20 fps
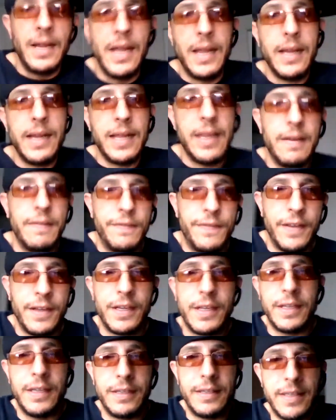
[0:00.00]
I gotta
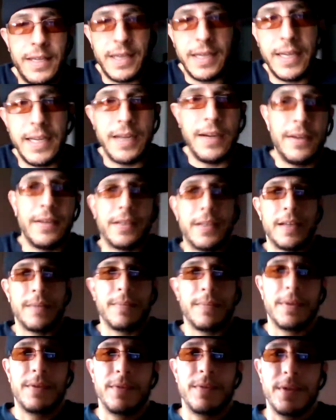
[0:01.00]
fucking take care of
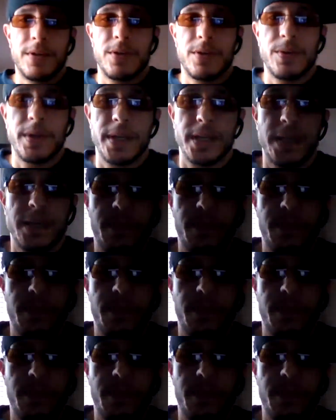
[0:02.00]
something real quick,